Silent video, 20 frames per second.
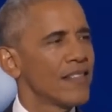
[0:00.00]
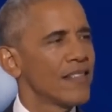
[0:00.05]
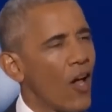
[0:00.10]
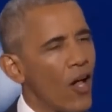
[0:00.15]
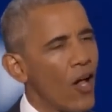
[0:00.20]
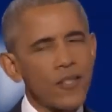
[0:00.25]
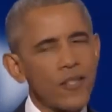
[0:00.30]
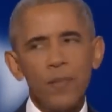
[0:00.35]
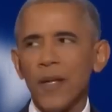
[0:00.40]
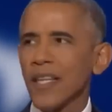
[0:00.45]

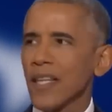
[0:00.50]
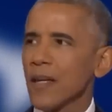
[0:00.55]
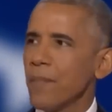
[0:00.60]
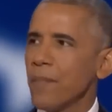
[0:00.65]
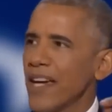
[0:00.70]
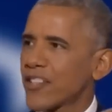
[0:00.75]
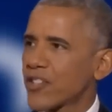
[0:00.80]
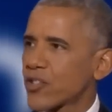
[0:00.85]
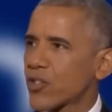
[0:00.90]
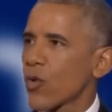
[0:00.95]
to ultimately
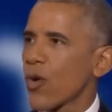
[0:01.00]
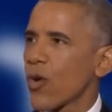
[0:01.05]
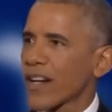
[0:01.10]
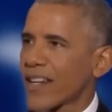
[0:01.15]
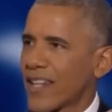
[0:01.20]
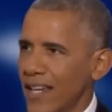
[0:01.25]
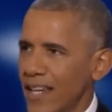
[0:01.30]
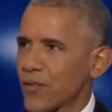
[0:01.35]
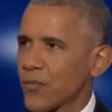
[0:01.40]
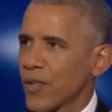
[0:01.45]
make sure
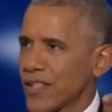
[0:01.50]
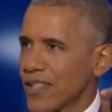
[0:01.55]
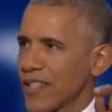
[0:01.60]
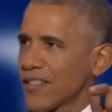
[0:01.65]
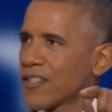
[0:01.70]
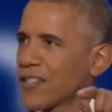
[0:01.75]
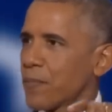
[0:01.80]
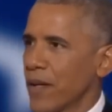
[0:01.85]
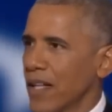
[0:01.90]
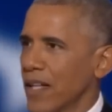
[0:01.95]
kids with
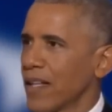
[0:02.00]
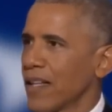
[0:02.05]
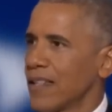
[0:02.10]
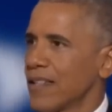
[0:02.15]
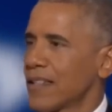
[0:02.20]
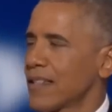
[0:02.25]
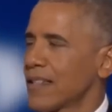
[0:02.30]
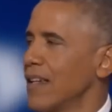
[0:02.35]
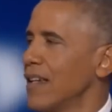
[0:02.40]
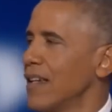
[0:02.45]

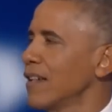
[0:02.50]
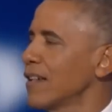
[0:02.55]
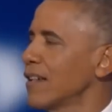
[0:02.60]
disabilities